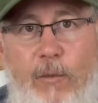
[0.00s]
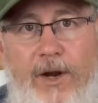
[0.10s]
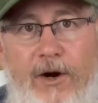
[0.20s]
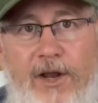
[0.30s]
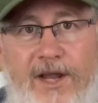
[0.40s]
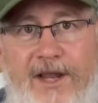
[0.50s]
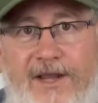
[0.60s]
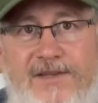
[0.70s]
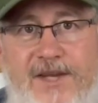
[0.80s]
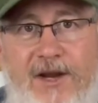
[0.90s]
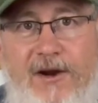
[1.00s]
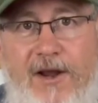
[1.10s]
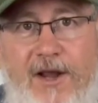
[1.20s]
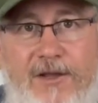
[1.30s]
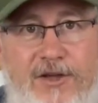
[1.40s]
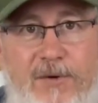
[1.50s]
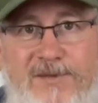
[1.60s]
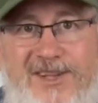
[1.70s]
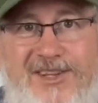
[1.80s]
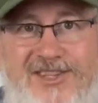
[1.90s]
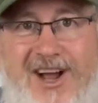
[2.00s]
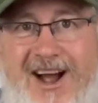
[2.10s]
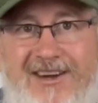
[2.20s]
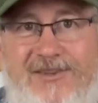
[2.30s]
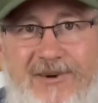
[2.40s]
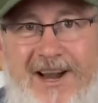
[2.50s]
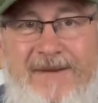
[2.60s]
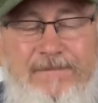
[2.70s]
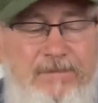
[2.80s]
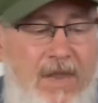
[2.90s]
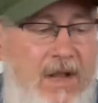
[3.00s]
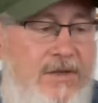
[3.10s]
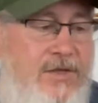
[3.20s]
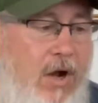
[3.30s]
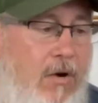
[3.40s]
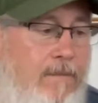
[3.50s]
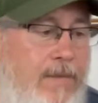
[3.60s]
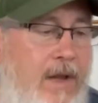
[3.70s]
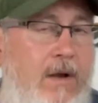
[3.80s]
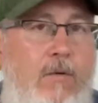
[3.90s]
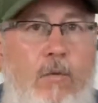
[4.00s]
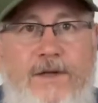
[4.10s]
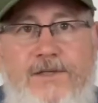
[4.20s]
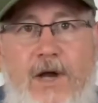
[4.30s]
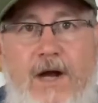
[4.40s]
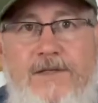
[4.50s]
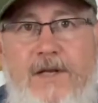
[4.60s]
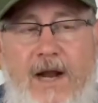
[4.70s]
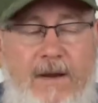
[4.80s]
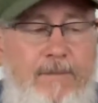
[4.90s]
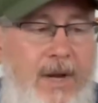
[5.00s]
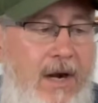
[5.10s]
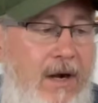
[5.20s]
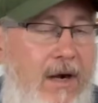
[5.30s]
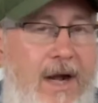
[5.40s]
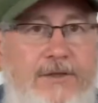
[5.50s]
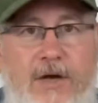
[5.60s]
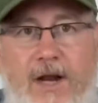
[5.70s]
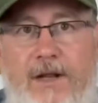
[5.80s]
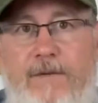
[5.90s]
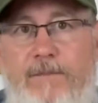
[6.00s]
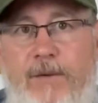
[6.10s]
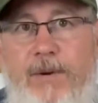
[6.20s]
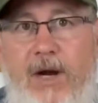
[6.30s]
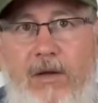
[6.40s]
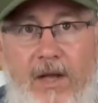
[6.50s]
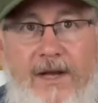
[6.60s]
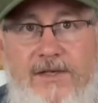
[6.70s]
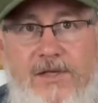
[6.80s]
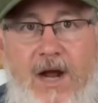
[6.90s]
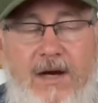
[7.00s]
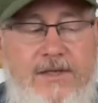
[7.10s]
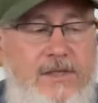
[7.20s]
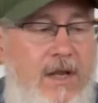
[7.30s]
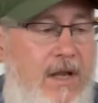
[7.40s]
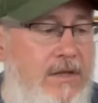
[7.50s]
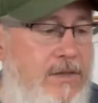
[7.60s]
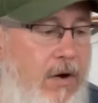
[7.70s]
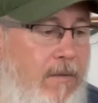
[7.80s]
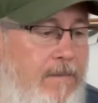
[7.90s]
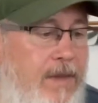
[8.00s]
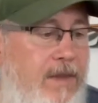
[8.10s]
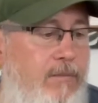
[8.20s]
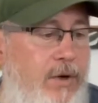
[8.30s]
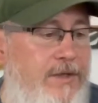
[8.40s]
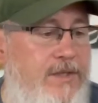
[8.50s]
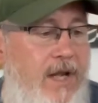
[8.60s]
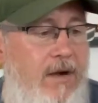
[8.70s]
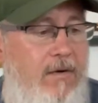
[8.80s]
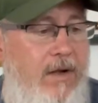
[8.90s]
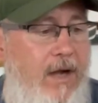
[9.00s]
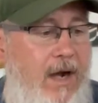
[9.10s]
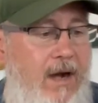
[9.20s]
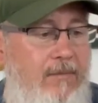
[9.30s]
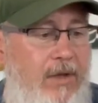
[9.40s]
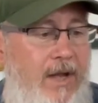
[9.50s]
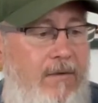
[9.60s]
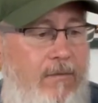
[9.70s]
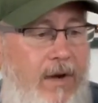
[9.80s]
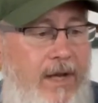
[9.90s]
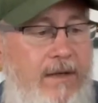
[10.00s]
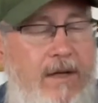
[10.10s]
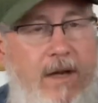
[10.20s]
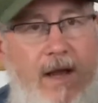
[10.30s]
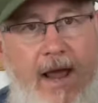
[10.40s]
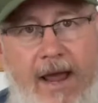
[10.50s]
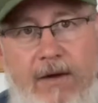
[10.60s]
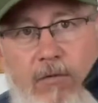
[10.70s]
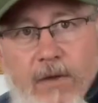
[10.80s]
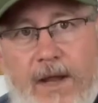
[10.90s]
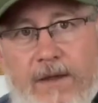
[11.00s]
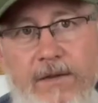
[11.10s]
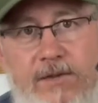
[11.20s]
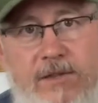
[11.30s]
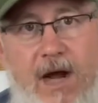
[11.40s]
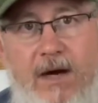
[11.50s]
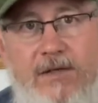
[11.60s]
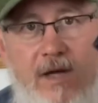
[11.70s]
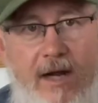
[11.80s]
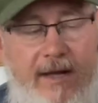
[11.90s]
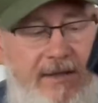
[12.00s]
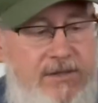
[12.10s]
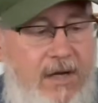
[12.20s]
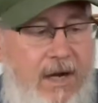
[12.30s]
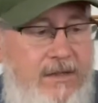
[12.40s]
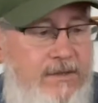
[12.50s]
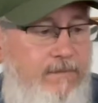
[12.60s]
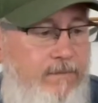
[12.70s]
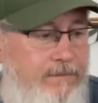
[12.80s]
winner is here in terms of the socks, right? So what socks did I compare? I tried to compare like socks. So the Bridgedale lightweight ankle length socks, hiking socks,